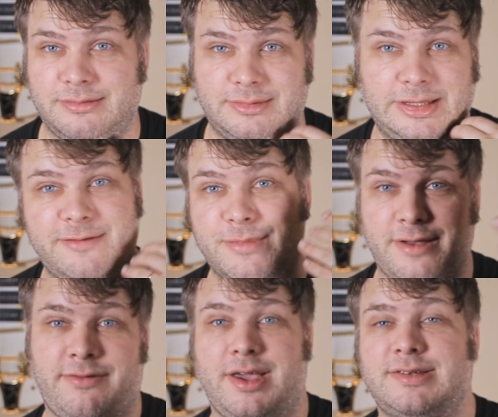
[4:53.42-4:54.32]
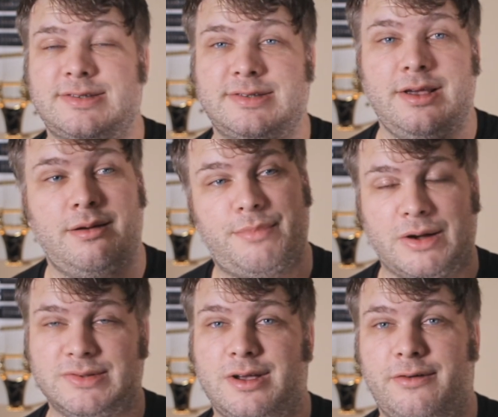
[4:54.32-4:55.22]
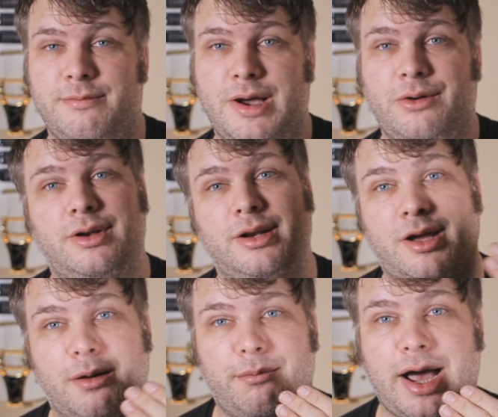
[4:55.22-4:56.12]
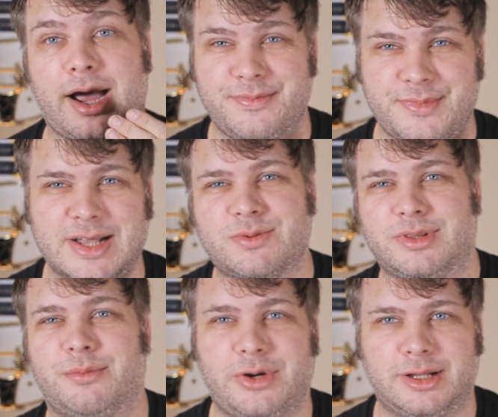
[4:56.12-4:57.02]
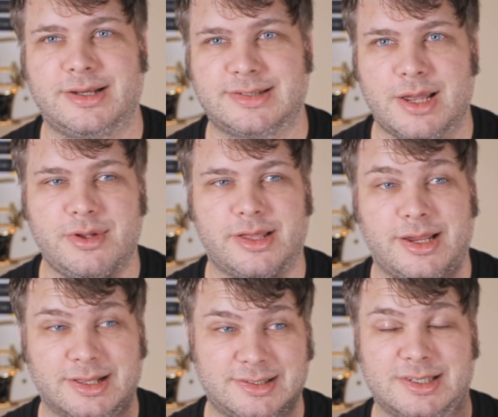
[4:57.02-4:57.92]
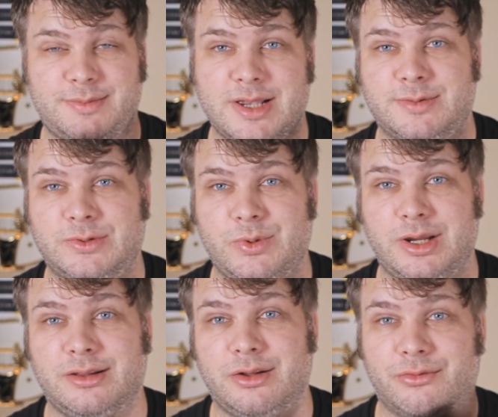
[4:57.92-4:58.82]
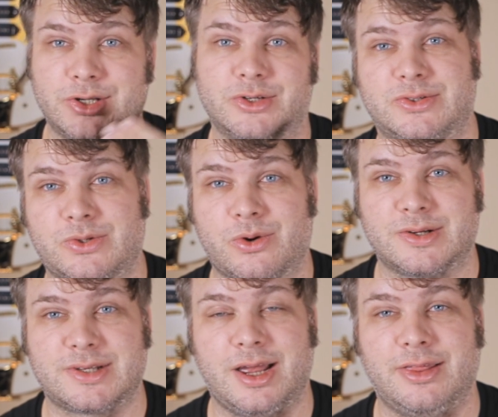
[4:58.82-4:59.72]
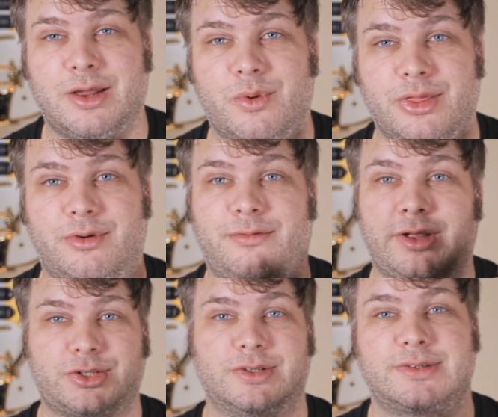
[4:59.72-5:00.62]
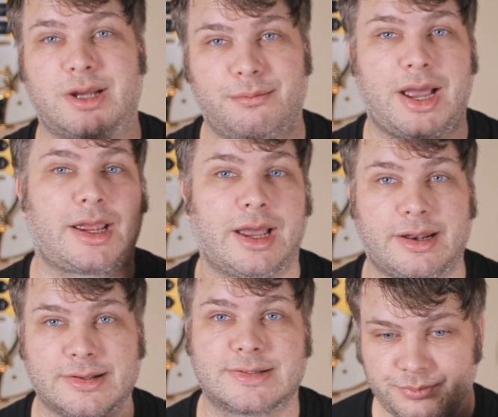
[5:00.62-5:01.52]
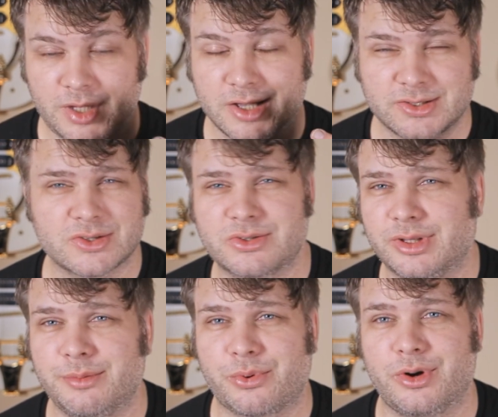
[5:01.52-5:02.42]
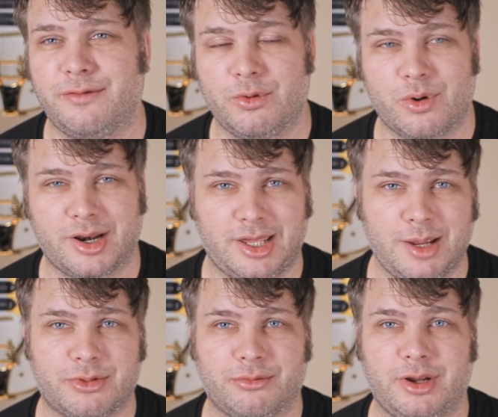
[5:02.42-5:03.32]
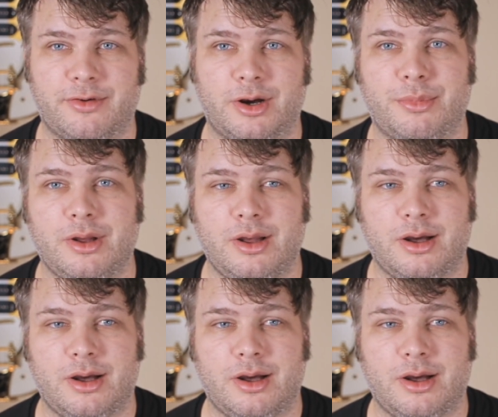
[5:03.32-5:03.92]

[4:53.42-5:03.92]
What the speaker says: leave my face bounce off a mountain and come back. That's what the pre-delay is emulating. It's the space between the original source and then when the reflections come back at us. It's also really important if you want to keep the reverb